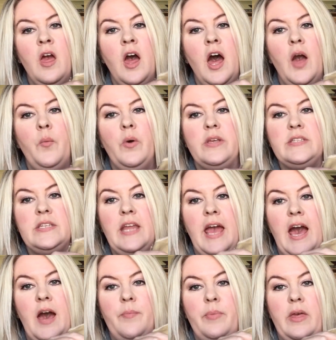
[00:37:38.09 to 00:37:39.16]
I wasn't
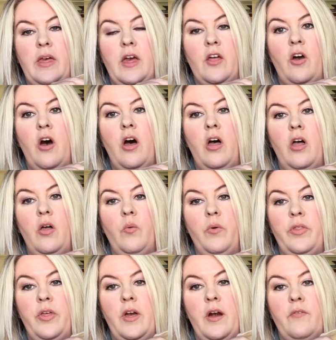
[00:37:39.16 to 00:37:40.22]
happy at all with
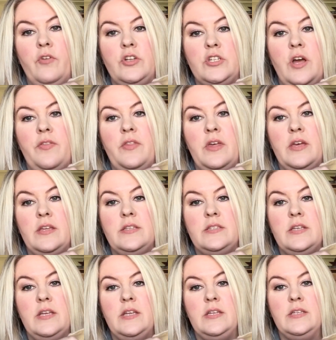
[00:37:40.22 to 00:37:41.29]
the coverage on this.
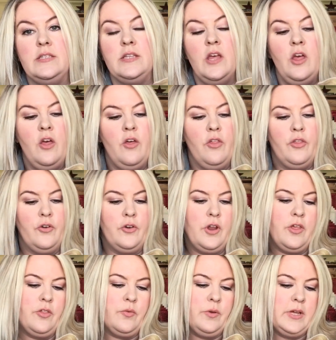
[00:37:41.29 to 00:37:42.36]
It is
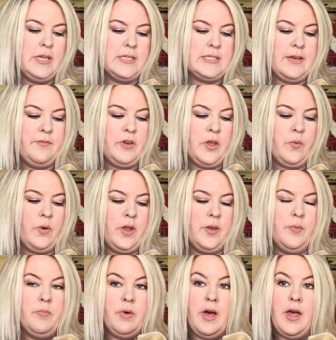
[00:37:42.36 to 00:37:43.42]

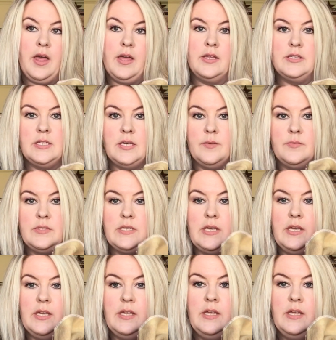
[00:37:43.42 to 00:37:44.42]
3371 by DMC,